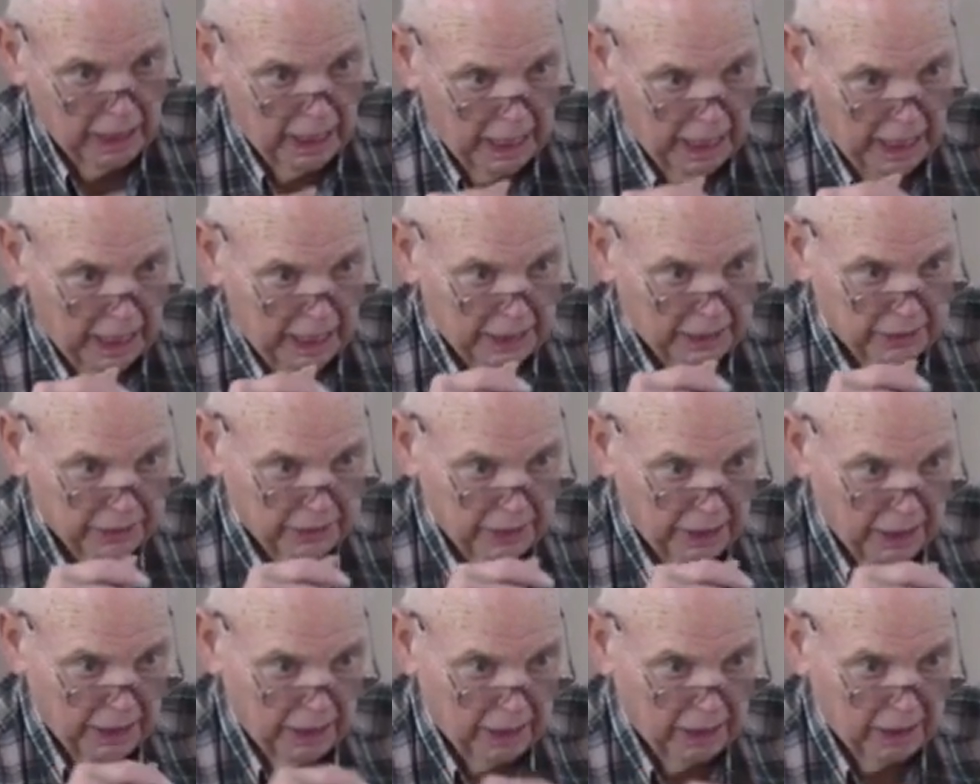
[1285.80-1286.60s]

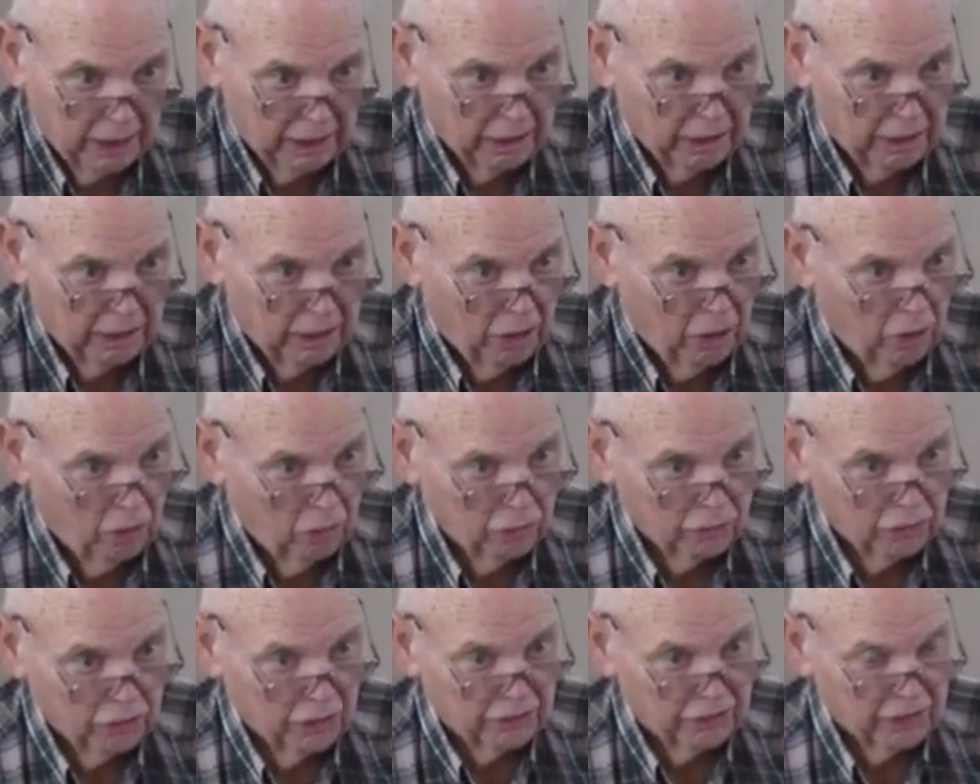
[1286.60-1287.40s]
and
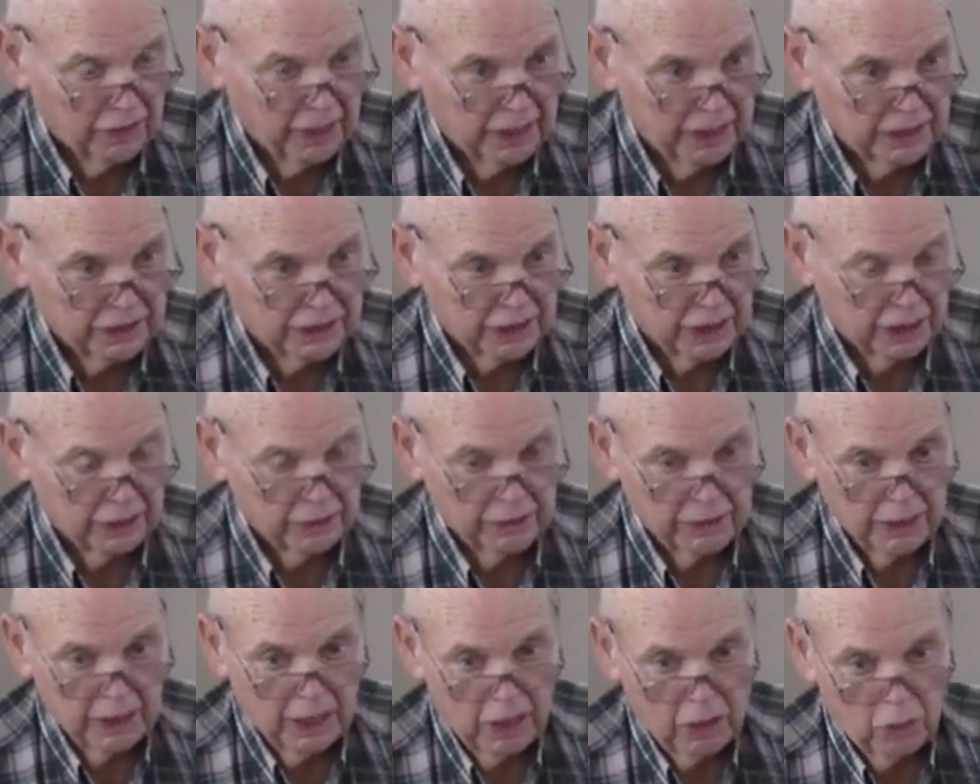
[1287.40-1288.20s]
all the things that
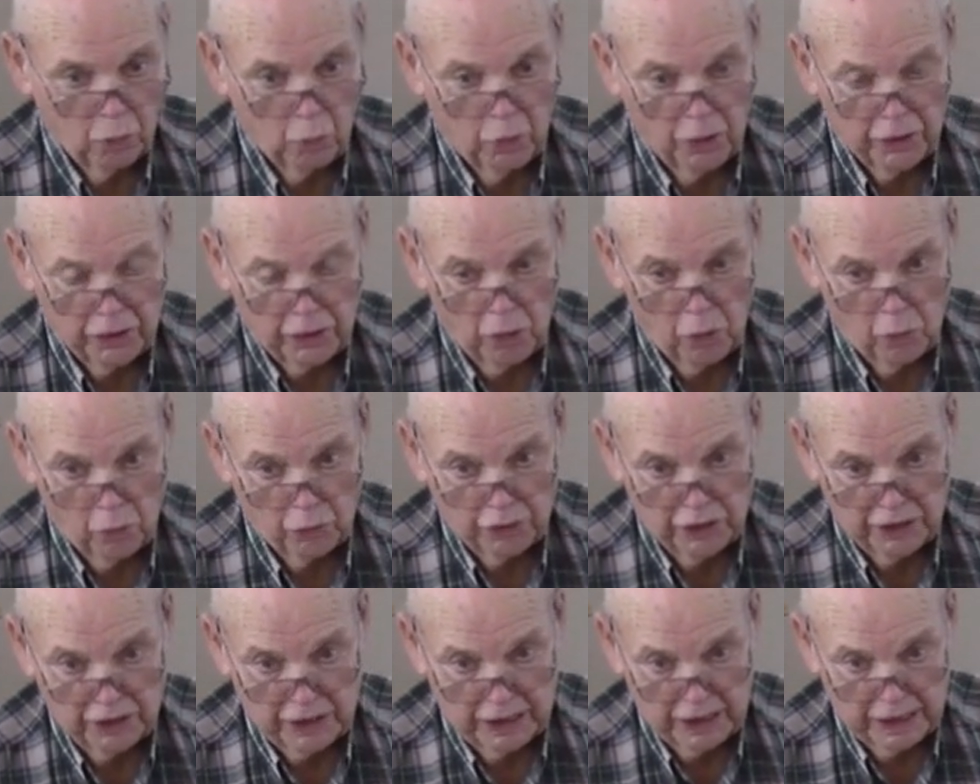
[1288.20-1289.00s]
went
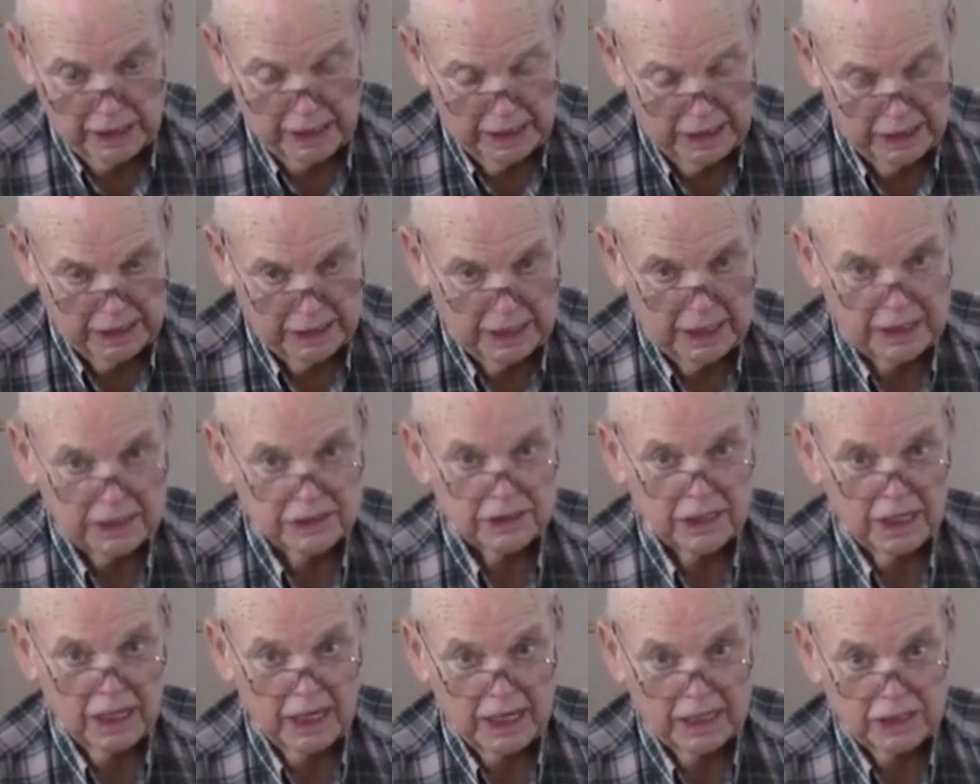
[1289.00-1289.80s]
on in that
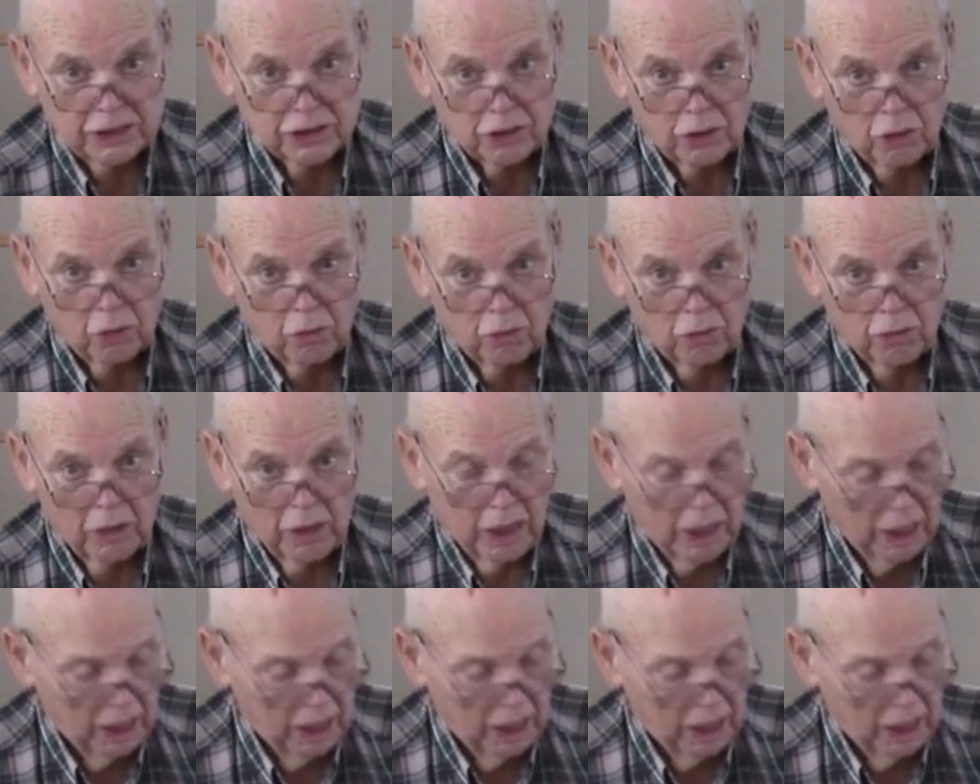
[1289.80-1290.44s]
thing. So